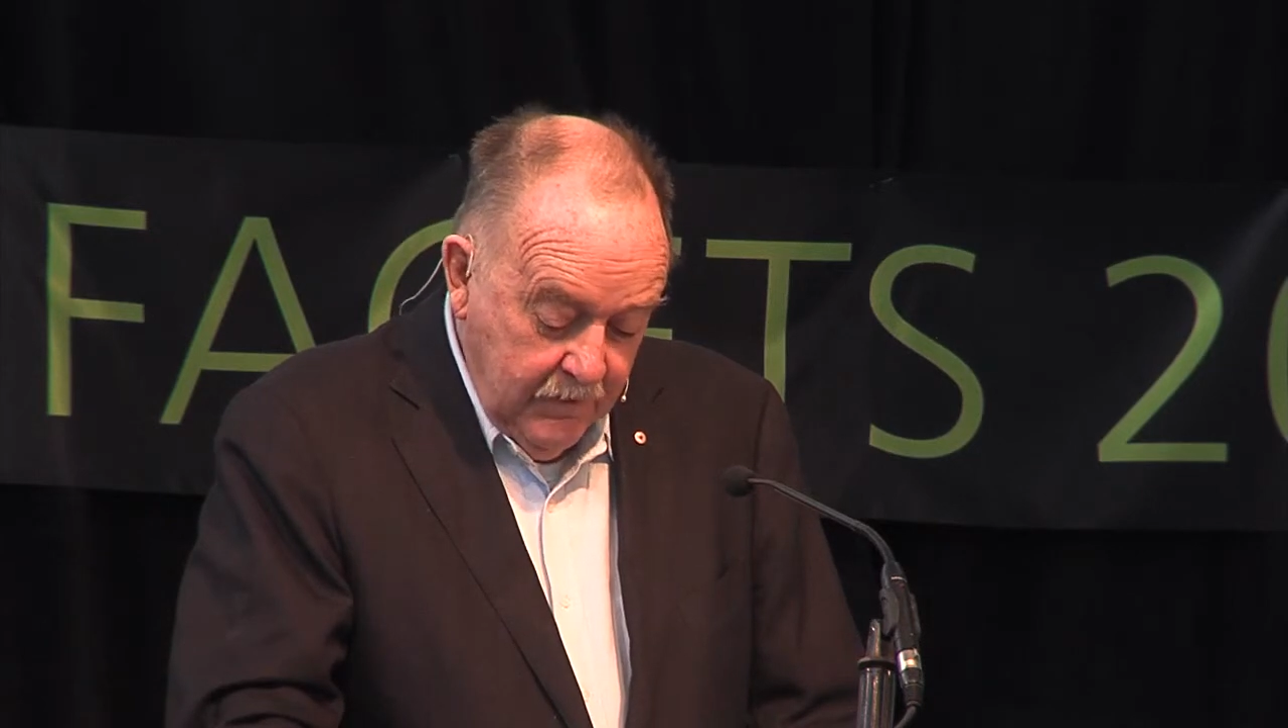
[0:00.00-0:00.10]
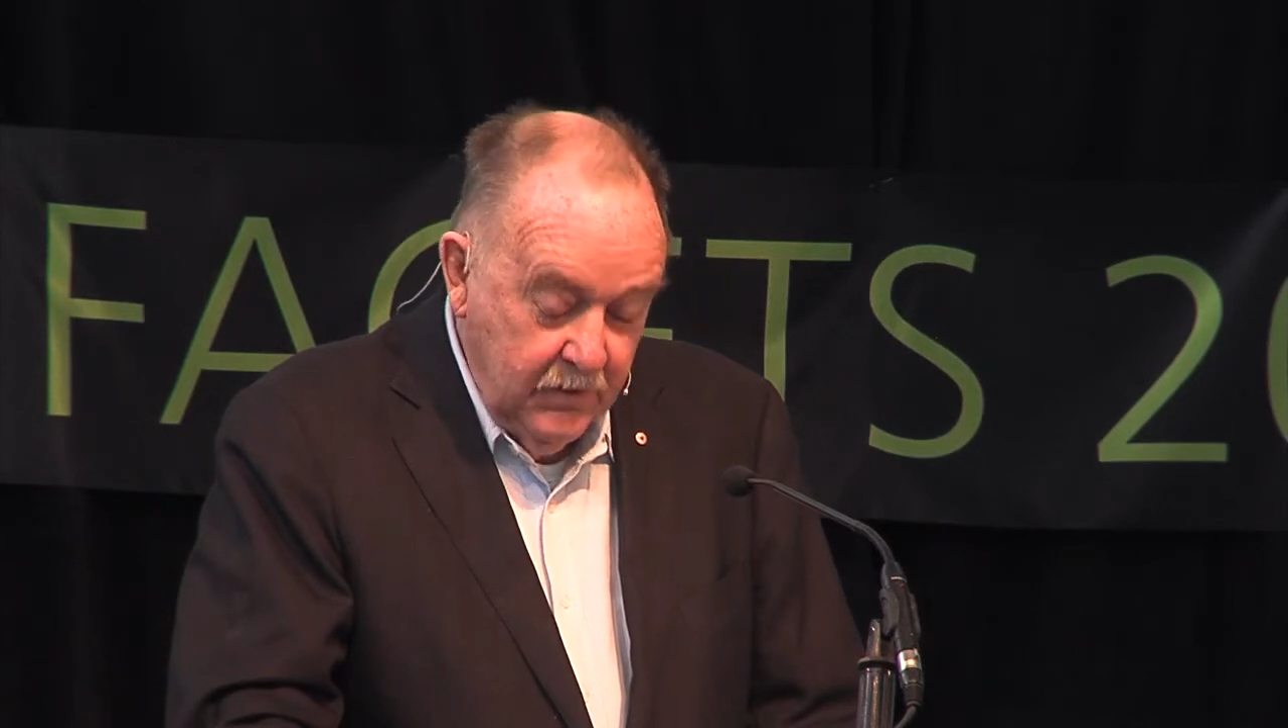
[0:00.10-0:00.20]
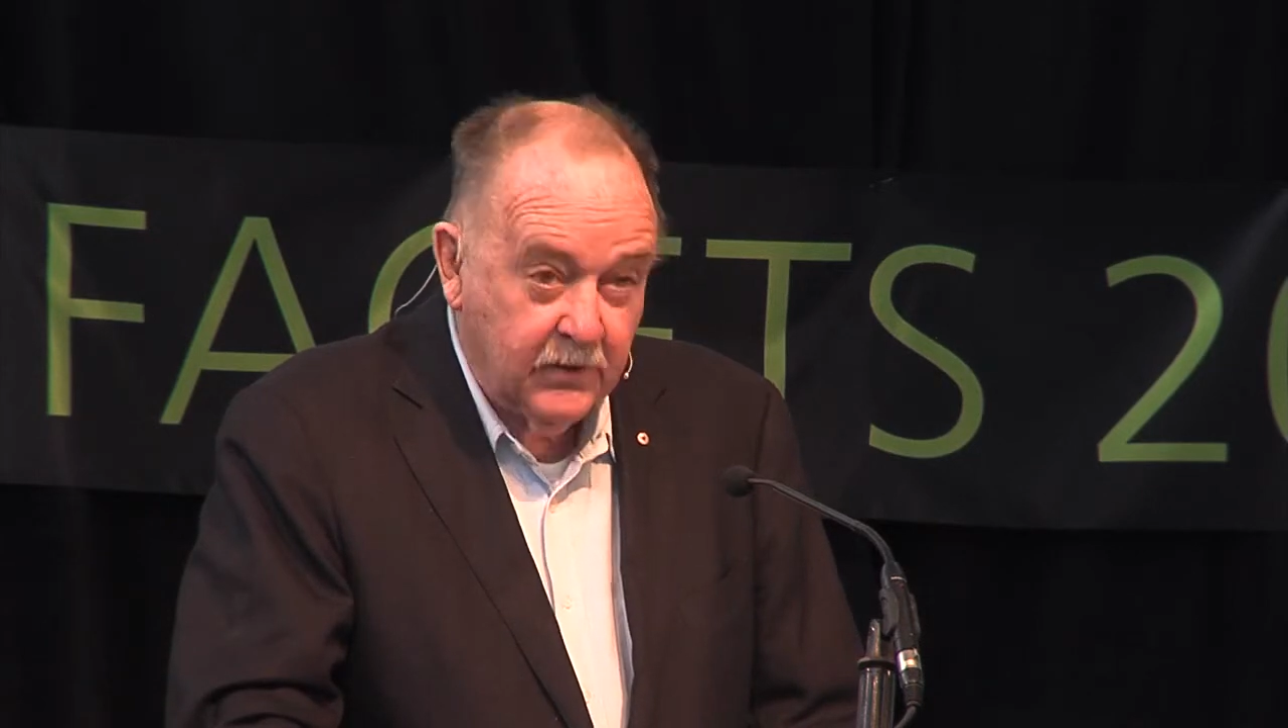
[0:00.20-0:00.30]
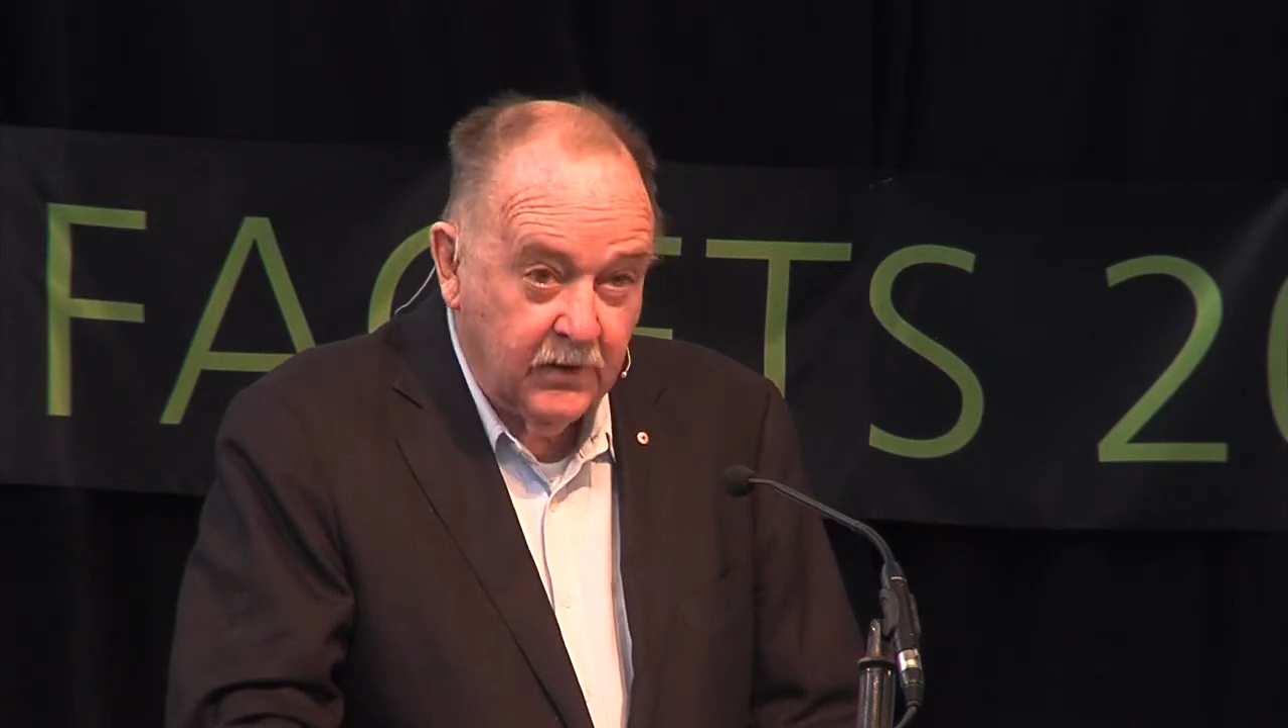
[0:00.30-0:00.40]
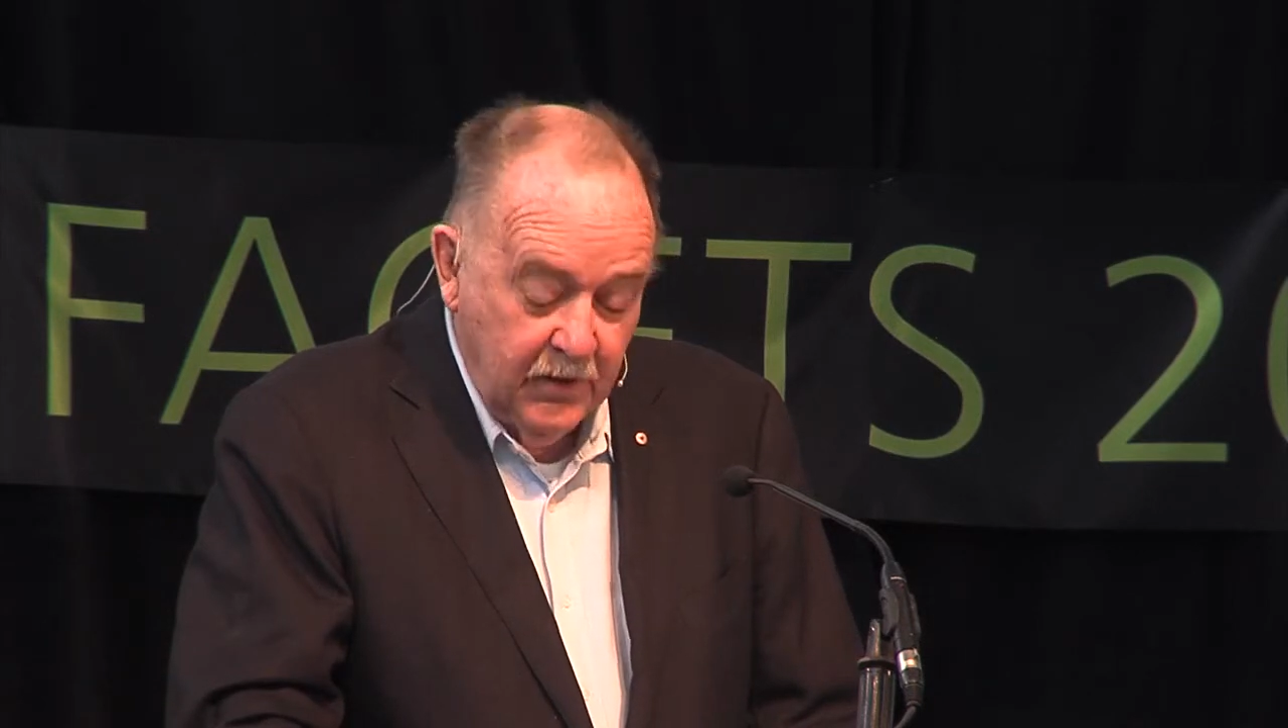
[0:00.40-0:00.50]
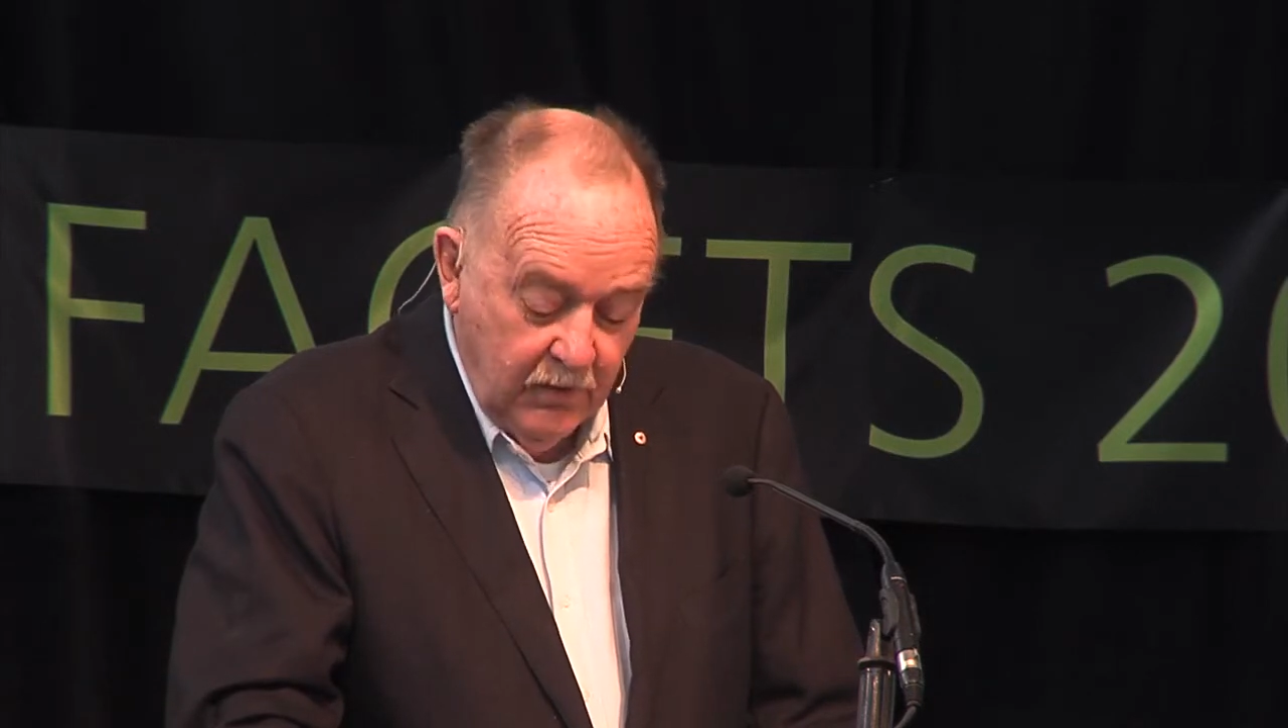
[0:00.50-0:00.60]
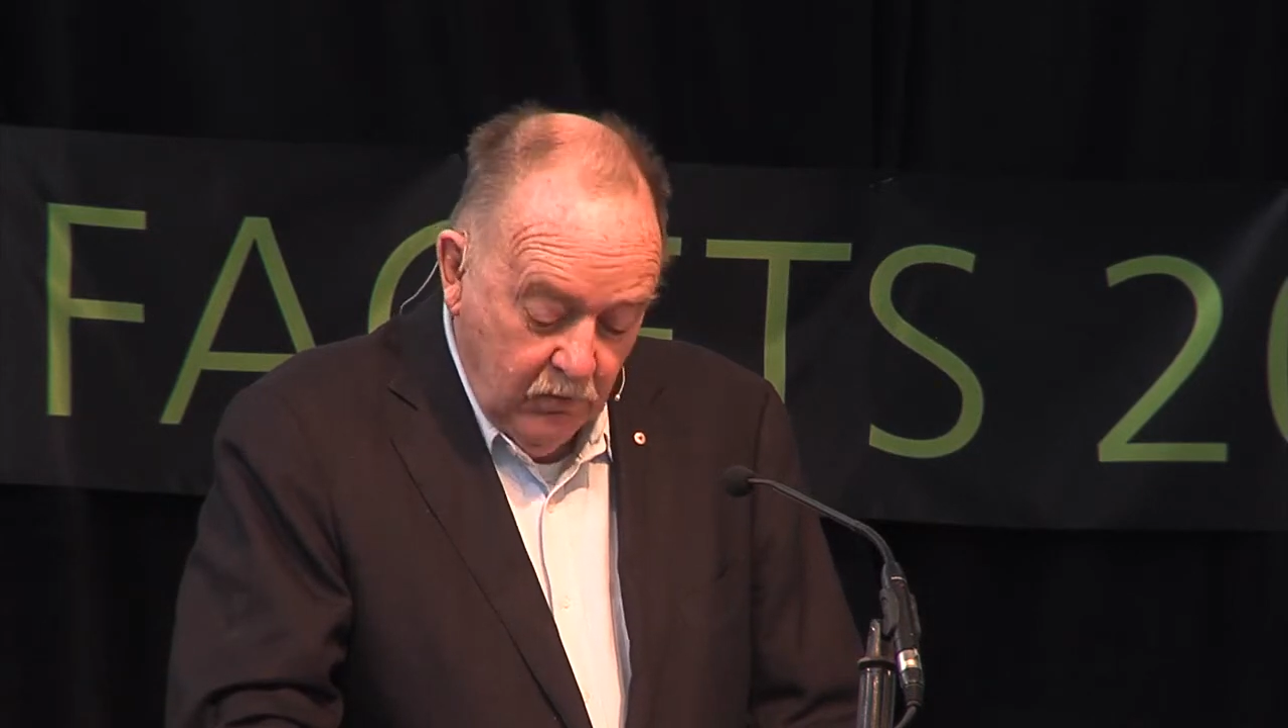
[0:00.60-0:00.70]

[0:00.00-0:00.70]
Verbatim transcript: You can get